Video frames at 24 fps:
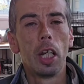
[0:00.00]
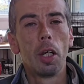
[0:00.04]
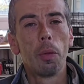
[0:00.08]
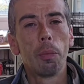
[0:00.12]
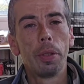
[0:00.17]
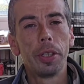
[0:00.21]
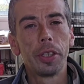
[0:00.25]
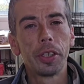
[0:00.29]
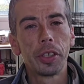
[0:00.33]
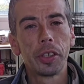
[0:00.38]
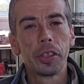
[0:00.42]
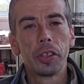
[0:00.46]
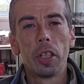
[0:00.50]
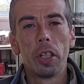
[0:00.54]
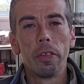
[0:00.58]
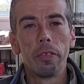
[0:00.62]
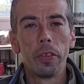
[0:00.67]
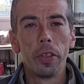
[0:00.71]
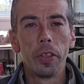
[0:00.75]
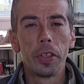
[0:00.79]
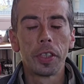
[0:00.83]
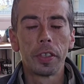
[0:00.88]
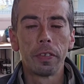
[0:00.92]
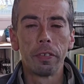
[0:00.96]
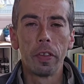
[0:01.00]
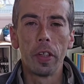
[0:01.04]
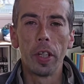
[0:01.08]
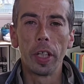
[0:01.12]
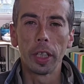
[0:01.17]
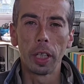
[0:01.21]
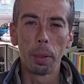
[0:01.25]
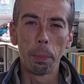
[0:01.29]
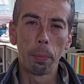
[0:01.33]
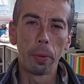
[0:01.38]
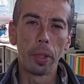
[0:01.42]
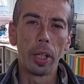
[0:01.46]
We're just diversifying
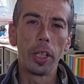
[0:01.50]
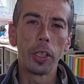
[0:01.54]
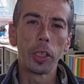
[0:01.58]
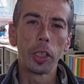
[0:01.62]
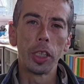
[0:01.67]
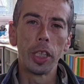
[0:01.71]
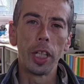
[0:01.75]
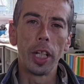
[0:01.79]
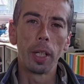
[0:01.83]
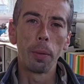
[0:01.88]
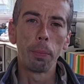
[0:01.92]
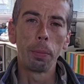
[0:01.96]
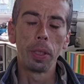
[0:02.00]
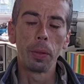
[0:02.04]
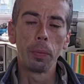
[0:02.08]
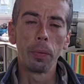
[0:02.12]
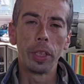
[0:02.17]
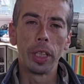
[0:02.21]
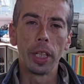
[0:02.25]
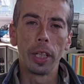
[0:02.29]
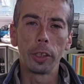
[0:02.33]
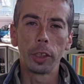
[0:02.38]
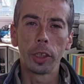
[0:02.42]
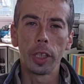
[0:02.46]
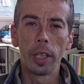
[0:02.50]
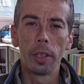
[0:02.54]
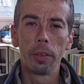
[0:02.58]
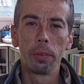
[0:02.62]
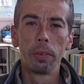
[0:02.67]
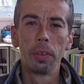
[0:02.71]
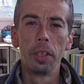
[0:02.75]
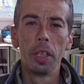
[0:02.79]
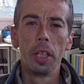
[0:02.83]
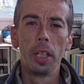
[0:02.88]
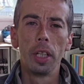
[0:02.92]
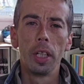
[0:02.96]
and branching out a bit with our
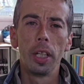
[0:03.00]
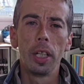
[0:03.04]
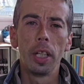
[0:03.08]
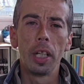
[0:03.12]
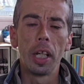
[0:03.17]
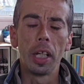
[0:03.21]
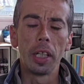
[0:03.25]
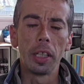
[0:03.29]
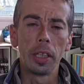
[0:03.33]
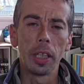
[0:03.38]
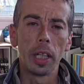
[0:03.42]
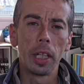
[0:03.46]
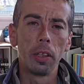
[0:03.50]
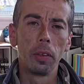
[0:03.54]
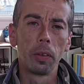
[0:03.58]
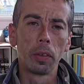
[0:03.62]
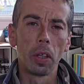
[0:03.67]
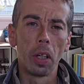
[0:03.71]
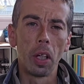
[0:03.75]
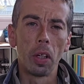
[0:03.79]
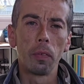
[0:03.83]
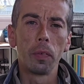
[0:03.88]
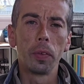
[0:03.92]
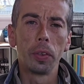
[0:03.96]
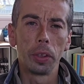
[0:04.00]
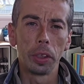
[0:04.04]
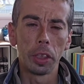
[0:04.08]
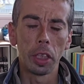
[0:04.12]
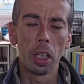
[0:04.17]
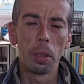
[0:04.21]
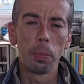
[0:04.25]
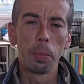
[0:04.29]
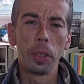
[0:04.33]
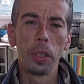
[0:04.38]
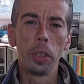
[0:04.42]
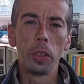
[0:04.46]
channel. And look, I really
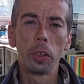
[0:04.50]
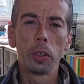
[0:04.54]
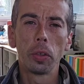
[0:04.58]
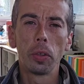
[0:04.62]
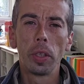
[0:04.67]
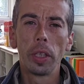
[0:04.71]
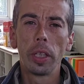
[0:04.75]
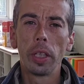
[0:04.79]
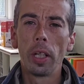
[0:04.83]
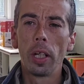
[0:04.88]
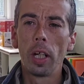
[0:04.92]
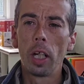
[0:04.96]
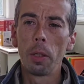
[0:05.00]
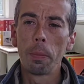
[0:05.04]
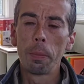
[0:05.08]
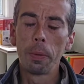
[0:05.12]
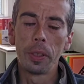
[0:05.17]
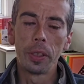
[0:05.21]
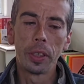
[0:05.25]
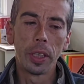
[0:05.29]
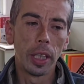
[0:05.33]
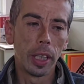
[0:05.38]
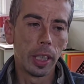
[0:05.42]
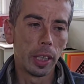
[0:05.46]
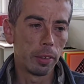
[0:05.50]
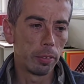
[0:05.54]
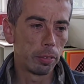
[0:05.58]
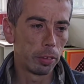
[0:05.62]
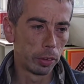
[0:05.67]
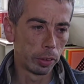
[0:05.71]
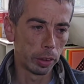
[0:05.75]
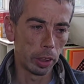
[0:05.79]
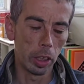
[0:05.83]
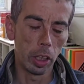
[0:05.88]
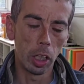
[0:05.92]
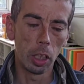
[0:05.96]
hope you enjoy it. I hope
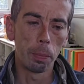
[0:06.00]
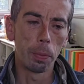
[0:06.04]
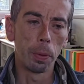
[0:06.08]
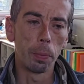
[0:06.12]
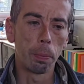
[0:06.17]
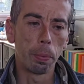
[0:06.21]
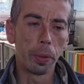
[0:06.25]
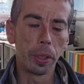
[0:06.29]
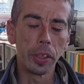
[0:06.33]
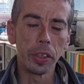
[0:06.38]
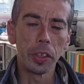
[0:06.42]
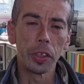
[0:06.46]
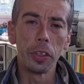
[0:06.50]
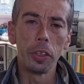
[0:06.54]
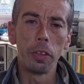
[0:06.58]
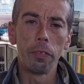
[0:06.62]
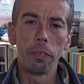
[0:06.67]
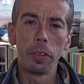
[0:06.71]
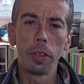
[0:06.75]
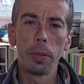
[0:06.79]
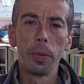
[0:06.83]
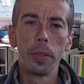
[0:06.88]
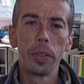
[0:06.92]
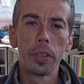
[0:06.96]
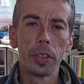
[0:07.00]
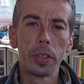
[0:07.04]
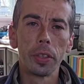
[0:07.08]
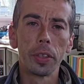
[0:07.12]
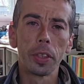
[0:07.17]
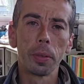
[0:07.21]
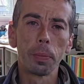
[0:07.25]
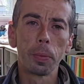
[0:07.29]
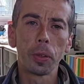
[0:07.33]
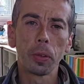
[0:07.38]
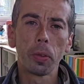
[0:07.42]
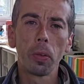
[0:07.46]
it brings new viewers and
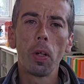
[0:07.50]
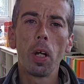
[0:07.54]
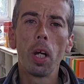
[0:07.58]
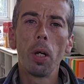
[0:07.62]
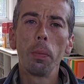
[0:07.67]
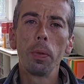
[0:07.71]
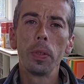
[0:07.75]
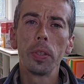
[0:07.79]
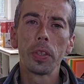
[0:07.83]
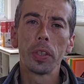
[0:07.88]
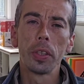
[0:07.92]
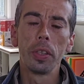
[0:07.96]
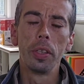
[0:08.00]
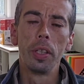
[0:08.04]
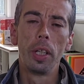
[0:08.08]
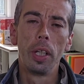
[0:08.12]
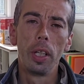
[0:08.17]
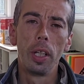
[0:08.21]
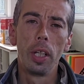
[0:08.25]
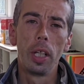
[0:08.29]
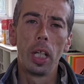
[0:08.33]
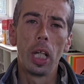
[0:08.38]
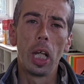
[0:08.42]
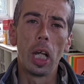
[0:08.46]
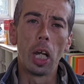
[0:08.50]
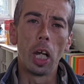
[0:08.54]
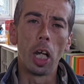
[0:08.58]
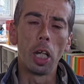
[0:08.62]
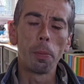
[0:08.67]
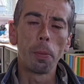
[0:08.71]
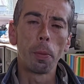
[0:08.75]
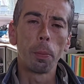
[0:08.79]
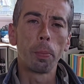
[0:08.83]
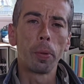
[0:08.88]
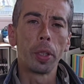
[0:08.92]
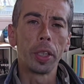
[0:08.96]
subscribers, and I hope
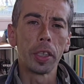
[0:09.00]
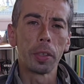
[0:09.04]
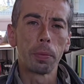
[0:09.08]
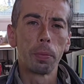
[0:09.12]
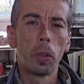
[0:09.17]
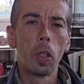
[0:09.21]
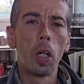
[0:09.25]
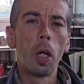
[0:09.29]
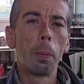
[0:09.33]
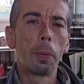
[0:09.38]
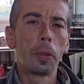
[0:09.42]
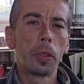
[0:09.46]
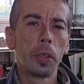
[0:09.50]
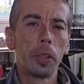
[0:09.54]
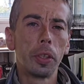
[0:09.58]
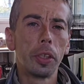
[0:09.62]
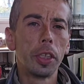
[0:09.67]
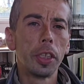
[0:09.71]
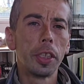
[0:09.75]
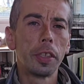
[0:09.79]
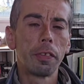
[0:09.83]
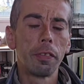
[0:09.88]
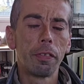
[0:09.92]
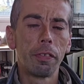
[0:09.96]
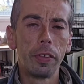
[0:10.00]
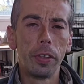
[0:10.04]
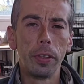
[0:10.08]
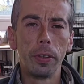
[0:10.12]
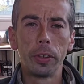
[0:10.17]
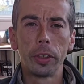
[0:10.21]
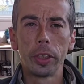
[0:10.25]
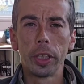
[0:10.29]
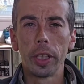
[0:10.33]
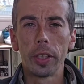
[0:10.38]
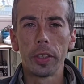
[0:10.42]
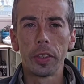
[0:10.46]
it brings more opportunities for
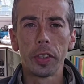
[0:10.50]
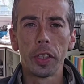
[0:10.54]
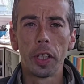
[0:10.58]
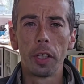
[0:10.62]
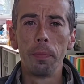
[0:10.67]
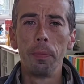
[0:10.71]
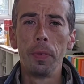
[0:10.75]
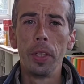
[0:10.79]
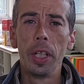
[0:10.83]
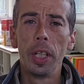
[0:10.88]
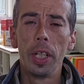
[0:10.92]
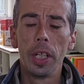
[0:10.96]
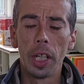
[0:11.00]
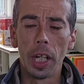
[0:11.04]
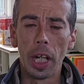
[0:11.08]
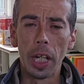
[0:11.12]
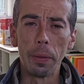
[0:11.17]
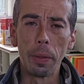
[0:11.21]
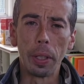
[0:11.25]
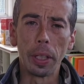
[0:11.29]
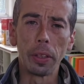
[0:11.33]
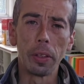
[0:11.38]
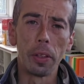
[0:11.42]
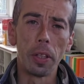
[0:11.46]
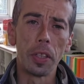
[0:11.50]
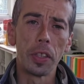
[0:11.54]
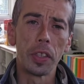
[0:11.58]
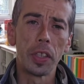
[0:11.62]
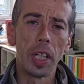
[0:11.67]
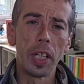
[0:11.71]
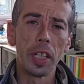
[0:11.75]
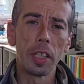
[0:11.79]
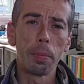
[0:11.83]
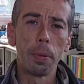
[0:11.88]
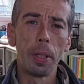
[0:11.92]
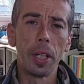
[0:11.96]
future. So anyway, guys, that
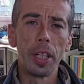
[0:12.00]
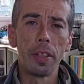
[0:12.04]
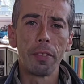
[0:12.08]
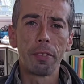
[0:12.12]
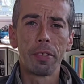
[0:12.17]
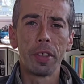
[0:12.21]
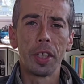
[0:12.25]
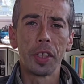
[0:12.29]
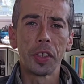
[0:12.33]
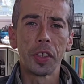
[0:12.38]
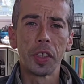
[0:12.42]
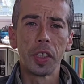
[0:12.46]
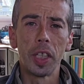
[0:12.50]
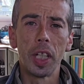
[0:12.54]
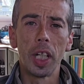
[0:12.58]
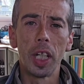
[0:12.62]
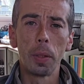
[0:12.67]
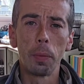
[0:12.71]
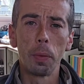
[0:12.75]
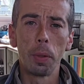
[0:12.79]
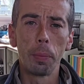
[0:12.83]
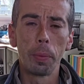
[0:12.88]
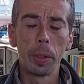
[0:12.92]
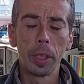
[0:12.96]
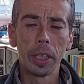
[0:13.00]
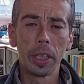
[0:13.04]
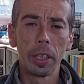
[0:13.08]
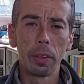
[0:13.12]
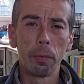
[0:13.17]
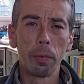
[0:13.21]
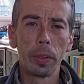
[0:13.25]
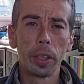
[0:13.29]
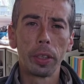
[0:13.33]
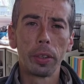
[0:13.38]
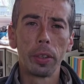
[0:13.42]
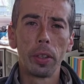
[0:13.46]
is about it for us today. We better get a
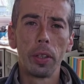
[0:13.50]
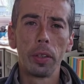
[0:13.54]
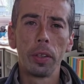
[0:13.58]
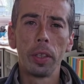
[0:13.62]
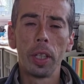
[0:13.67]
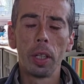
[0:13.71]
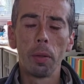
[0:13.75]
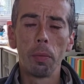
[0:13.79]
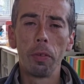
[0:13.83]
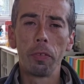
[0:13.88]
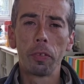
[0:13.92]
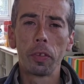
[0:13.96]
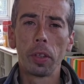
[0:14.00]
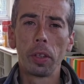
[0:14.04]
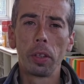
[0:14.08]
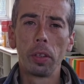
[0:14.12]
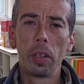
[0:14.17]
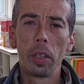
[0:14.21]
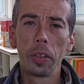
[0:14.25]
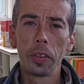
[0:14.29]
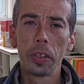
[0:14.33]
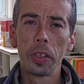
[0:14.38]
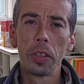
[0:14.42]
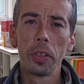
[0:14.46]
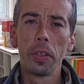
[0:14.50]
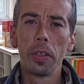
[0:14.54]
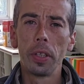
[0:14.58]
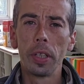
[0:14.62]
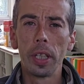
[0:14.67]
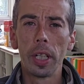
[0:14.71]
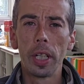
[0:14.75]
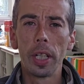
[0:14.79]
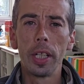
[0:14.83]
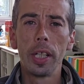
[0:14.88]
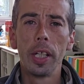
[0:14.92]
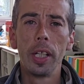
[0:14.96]
wriggle on. We've got a lot to do
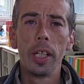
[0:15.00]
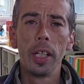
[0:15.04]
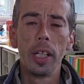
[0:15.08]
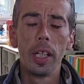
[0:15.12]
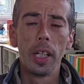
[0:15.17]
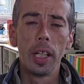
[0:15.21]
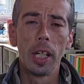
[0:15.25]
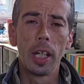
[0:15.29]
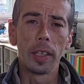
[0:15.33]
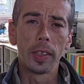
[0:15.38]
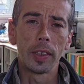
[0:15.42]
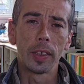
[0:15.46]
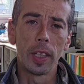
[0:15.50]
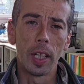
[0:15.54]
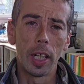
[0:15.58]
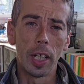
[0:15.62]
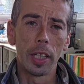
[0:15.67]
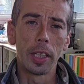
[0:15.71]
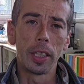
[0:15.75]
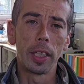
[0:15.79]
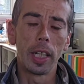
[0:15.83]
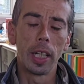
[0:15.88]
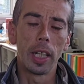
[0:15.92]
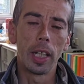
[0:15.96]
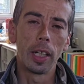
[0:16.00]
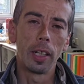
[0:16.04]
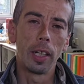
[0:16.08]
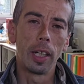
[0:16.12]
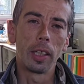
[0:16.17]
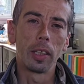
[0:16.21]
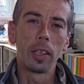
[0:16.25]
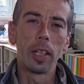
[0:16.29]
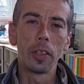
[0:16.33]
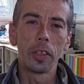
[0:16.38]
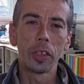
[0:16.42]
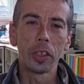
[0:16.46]
today, starting at
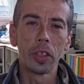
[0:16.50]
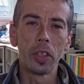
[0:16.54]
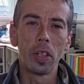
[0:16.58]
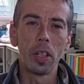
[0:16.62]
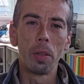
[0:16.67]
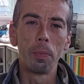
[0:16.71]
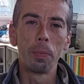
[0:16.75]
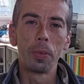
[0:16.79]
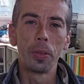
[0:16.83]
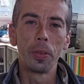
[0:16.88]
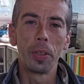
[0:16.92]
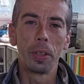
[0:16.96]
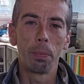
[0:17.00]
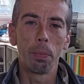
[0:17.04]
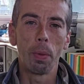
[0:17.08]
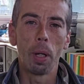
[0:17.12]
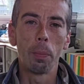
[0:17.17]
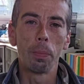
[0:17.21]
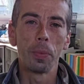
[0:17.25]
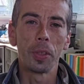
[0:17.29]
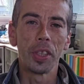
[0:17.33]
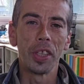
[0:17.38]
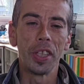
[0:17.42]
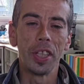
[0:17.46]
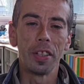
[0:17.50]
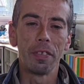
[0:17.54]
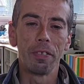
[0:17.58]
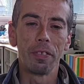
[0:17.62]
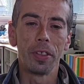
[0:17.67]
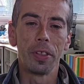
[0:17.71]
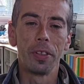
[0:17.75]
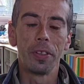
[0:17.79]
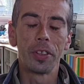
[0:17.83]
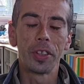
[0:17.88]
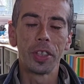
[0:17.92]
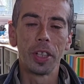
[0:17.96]
lunchtime doing Mum's
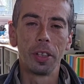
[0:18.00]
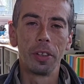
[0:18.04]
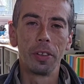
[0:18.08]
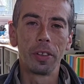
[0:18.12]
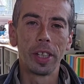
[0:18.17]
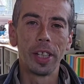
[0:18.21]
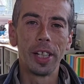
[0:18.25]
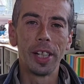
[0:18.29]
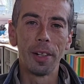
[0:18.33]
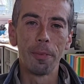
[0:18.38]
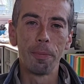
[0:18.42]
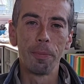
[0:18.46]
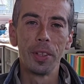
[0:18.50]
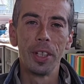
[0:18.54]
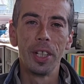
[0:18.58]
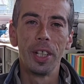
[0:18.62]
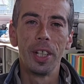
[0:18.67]
interview. So look out.